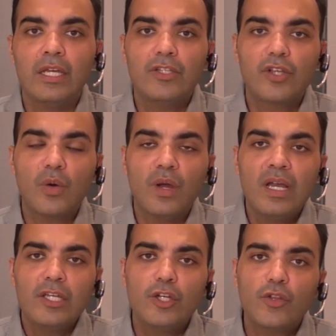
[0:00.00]
So,
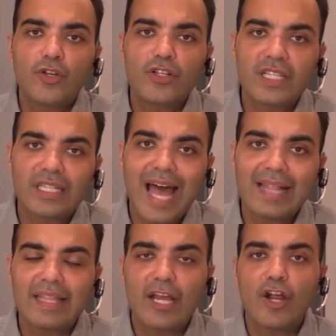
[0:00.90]
there's a lot
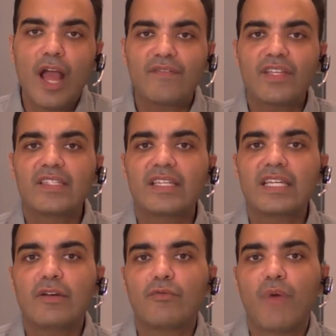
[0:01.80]
there.
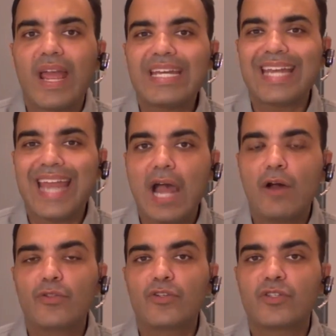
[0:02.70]
Obviously, right
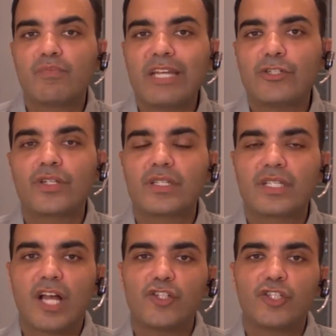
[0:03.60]
now, there's major
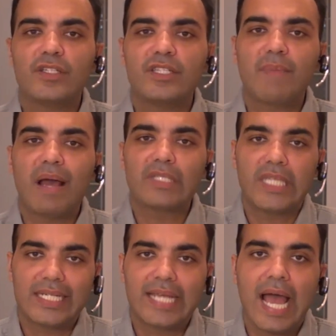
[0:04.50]
discussions about
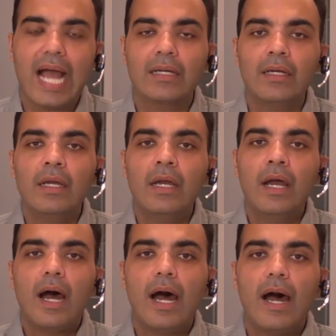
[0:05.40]
TikTok.
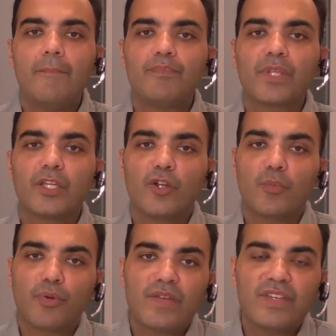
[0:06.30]

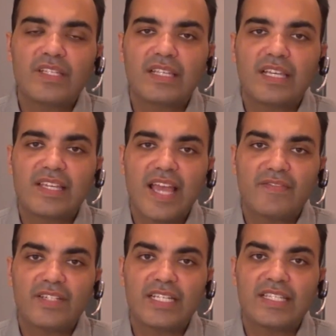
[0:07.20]
Previously, the
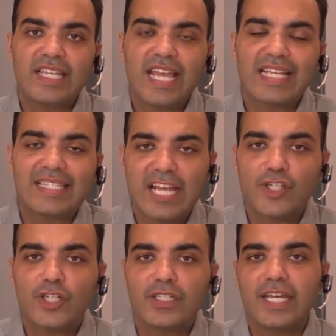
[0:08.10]
FTC has
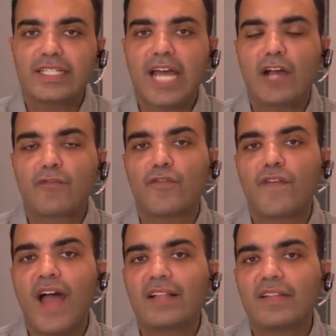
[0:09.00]
sanctioned TikTok for
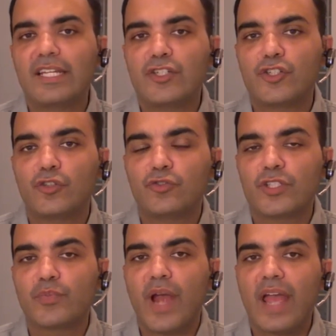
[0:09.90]
violating
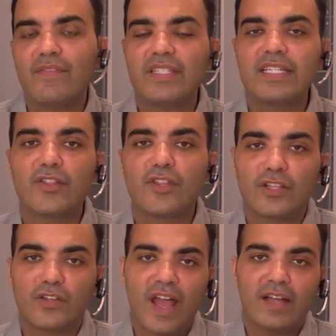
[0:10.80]
children's privacy. I thought
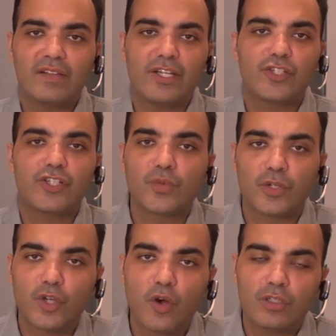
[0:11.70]
the violations
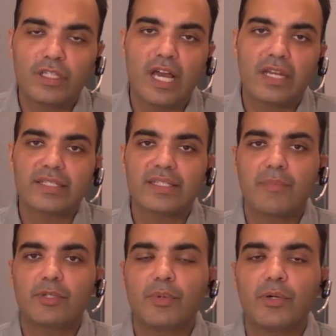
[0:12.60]
were totally
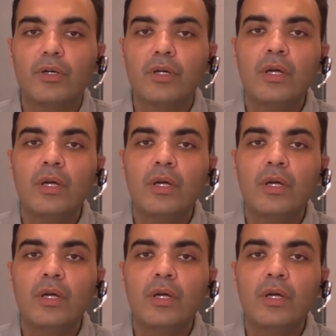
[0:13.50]
unacceptable.